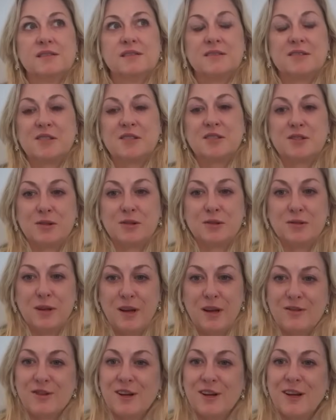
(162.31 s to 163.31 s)
soon
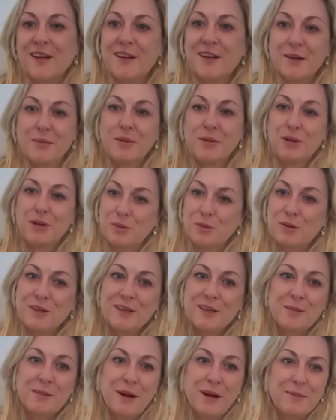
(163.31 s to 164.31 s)
after I hit
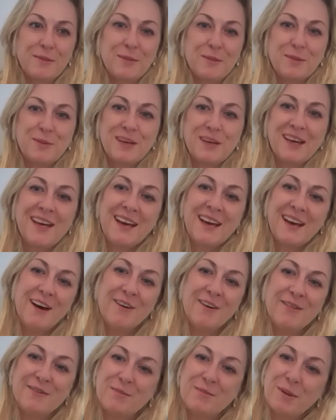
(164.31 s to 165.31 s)
puberty, probably,
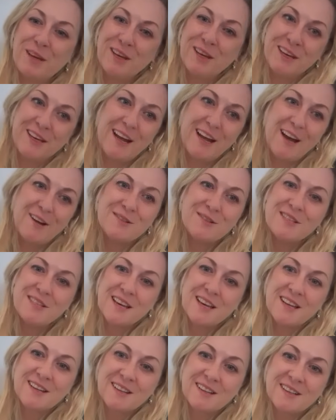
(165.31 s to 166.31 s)
of being an
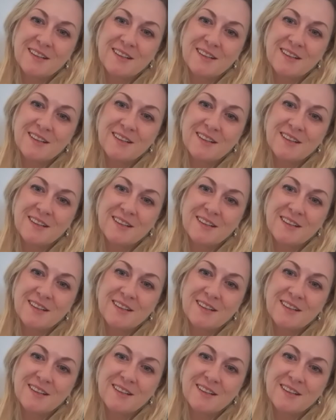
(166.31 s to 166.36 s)
outsider.